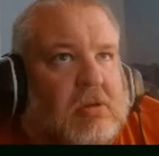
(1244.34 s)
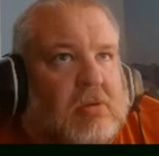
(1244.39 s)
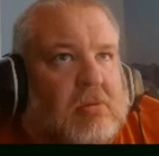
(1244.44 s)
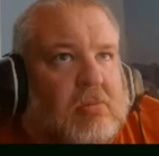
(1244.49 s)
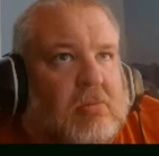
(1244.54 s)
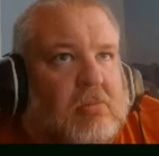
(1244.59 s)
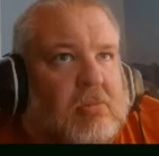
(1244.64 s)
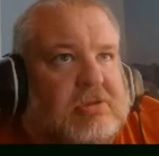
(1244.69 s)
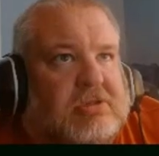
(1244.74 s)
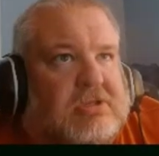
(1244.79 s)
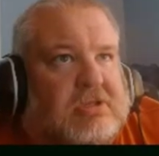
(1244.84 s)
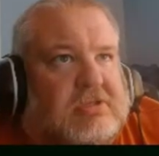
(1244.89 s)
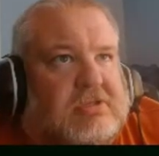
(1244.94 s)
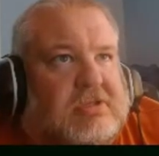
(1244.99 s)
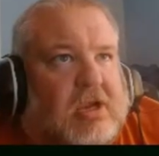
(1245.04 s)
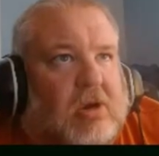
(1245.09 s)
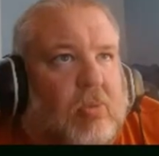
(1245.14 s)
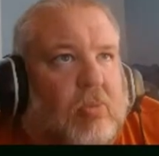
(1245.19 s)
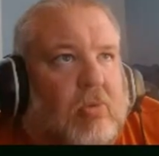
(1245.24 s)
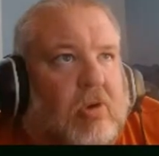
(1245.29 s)
What's a
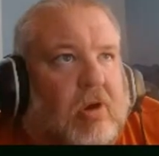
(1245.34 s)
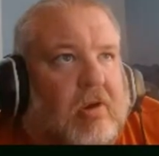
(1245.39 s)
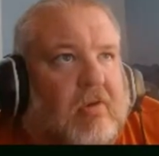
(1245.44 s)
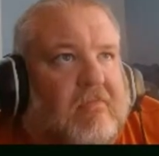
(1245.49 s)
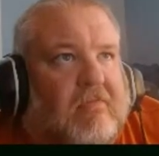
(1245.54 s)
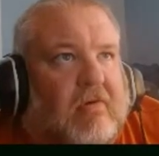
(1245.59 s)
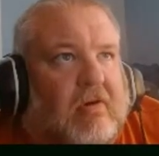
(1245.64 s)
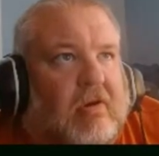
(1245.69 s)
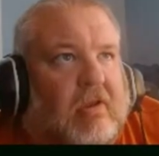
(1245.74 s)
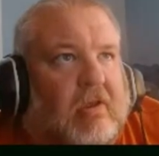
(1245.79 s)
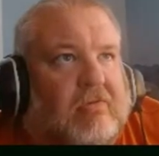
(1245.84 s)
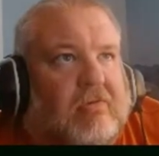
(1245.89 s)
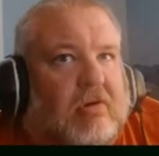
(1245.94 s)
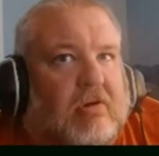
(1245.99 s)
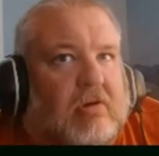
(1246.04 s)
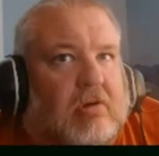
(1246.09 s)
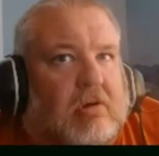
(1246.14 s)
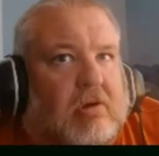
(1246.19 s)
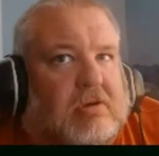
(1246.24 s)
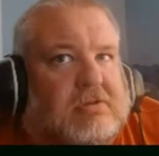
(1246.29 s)
tier 1 fertilizer
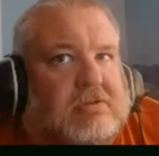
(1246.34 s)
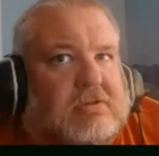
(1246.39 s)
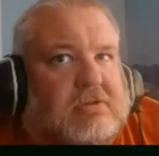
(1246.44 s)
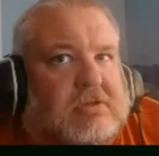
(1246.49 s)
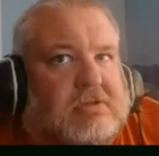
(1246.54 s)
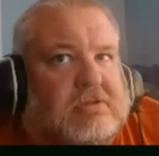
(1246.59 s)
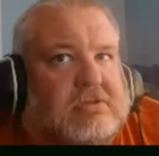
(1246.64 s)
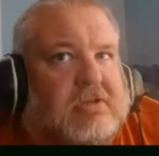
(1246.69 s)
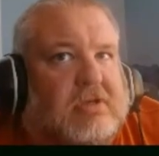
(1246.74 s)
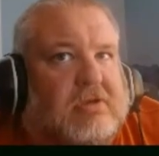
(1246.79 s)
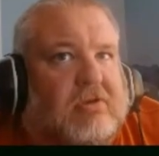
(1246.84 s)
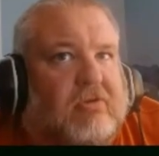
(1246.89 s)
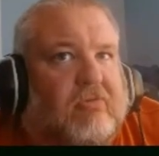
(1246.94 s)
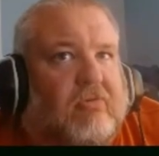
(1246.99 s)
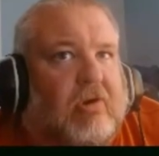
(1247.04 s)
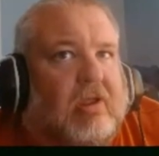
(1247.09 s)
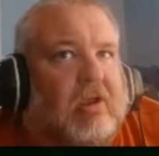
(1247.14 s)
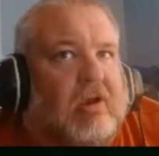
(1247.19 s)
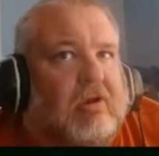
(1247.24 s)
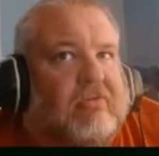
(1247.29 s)
cost? It just takes
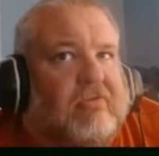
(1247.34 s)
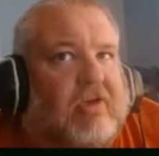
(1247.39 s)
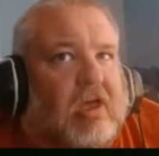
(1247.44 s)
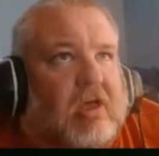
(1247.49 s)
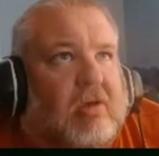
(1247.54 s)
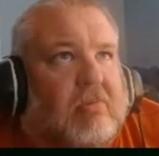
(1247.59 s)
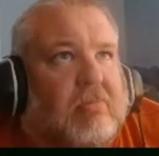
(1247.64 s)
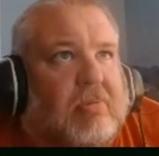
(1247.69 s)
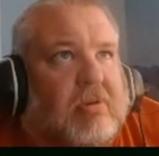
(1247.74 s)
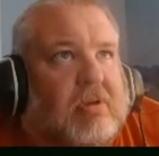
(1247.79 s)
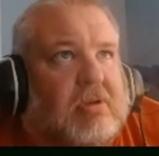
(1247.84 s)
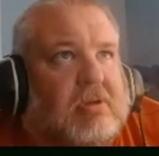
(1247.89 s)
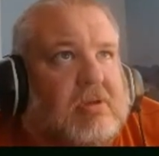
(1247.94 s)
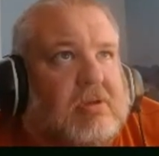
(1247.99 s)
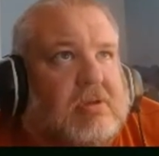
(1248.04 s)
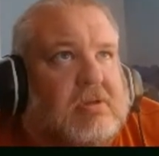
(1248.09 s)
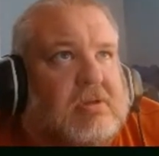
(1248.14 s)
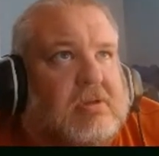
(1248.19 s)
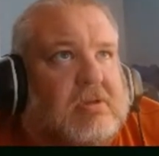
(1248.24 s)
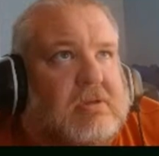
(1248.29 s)
regular sap.
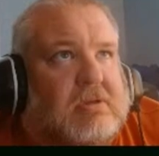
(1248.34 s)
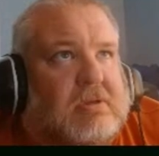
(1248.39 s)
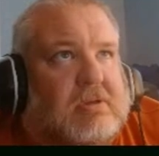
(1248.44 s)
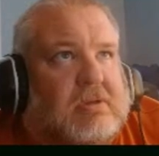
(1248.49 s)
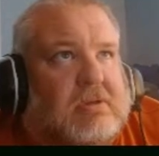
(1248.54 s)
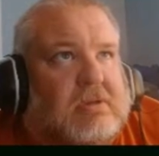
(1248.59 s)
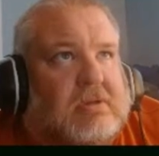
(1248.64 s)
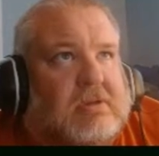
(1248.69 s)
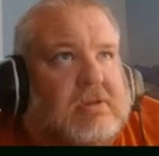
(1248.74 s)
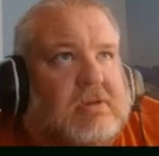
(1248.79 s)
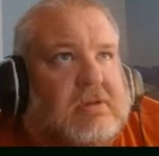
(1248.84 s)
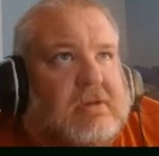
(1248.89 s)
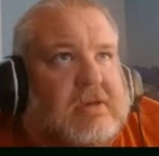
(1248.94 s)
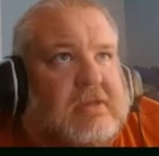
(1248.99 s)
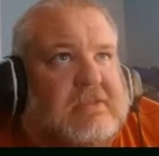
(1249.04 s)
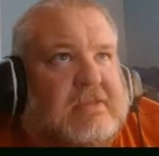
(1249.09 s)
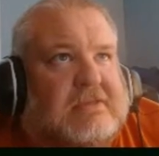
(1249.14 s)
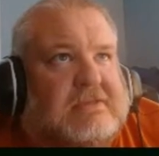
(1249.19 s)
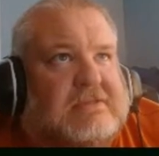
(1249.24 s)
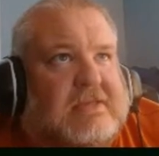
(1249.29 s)

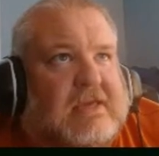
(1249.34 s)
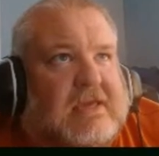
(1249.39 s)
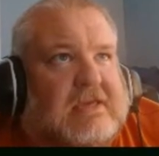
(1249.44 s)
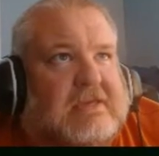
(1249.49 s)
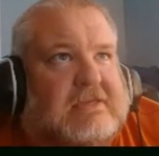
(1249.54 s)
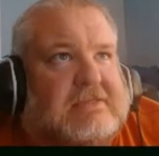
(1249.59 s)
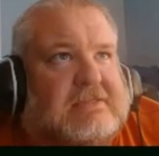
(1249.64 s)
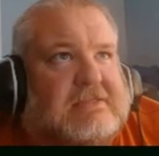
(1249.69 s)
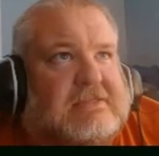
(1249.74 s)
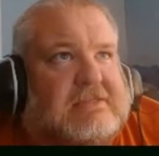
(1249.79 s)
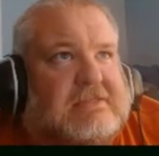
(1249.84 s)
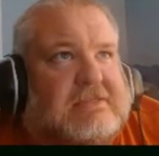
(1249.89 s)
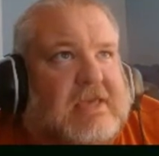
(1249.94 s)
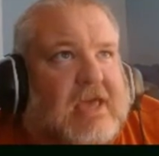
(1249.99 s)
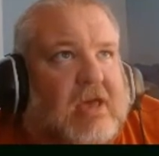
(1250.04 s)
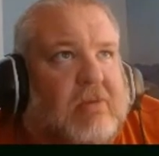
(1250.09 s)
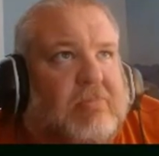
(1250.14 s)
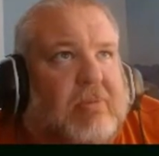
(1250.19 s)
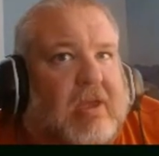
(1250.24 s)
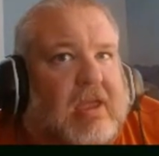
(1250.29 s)
And this takes
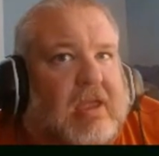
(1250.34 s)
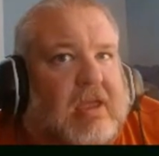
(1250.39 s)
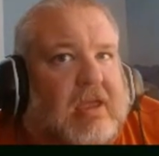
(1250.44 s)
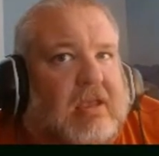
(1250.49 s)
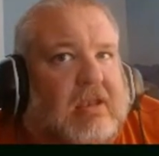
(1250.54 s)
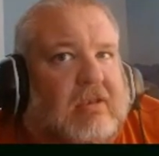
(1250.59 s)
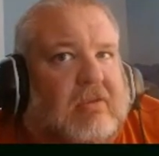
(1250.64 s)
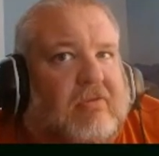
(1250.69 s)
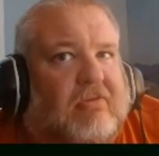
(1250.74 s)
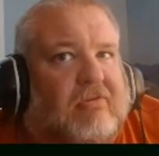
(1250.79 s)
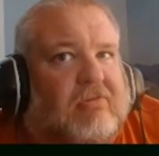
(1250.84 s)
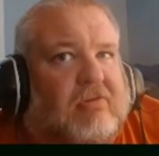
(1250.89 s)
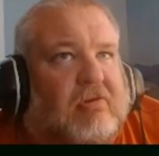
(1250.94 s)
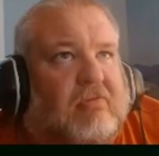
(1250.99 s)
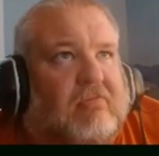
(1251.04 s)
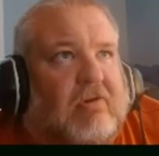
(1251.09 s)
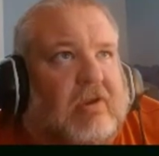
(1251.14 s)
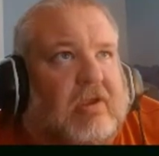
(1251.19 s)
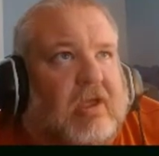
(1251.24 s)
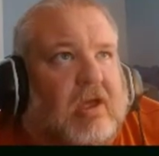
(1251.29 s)
sap and
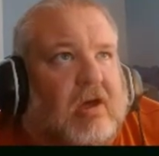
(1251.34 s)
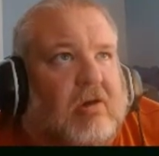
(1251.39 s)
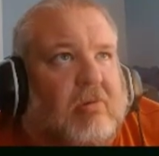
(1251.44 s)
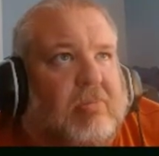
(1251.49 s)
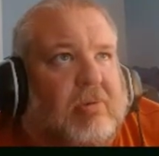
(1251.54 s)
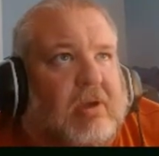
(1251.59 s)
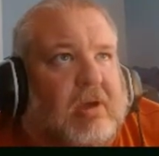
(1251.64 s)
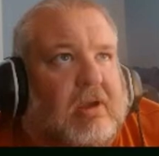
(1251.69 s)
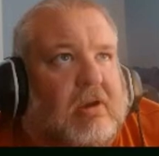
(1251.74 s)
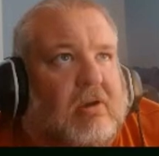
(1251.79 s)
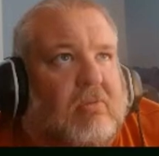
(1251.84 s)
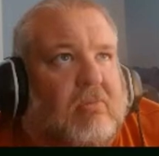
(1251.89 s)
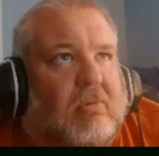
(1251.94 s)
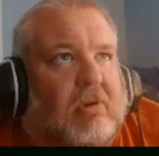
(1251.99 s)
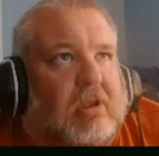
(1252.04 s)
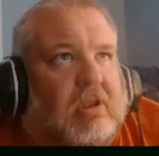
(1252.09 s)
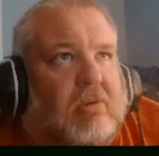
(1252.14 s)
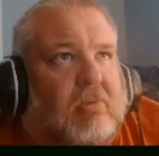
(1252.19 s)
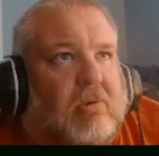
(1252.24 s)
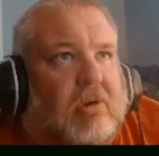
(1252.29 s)
silver kelp. I don't
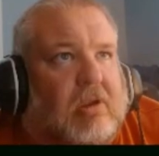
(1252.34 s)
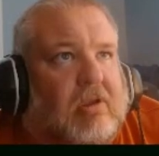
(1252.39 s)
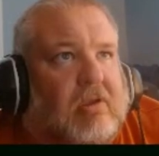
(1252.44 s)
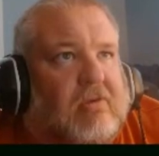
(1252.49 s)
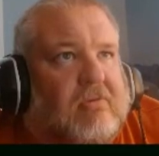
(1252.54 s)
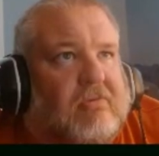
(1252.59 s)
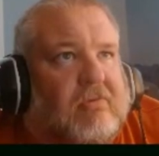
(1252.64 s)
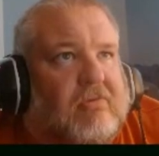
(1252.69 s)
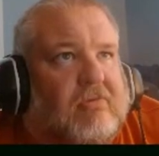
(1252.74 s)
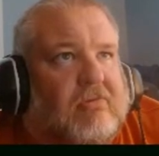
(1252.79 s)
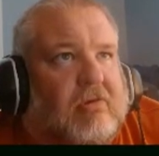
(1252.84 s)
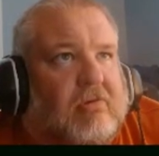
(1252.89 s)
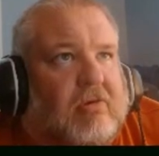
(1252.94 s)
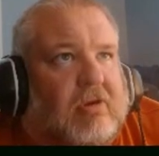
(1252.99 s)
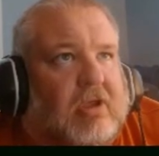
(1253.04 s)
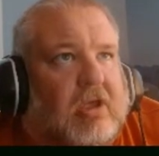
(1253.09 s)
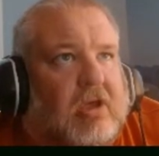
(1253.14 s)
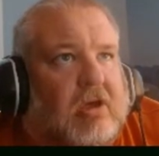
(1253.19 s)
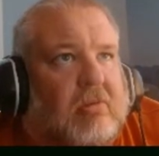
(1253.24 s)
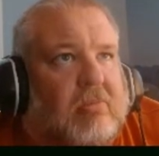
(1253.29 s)
really want to use the silver
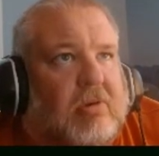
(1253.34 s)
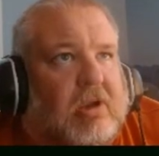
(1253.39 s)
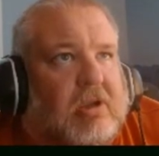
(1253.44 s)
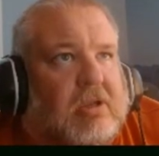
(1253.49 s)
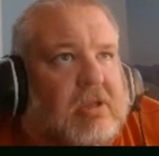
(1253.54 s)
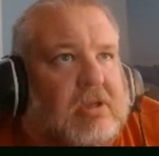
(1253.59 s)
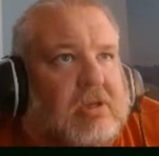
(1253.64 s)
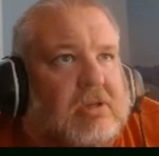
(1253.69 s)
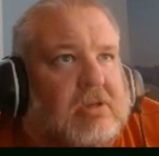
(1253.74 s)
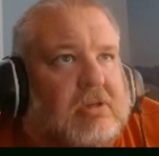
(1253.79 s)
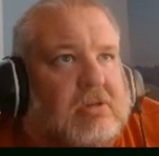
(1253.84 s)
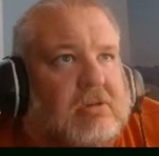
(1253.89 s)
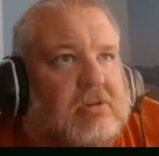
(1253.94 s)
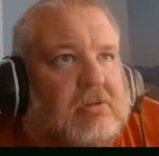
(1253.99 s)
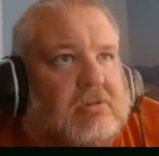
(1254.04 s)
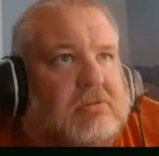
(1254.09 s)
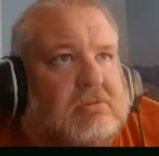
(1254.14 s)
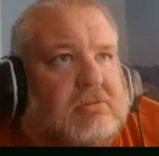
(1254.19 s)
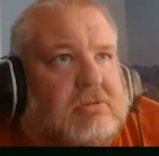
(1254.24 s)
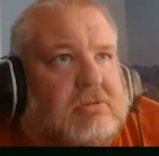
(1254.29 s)
kelp right now.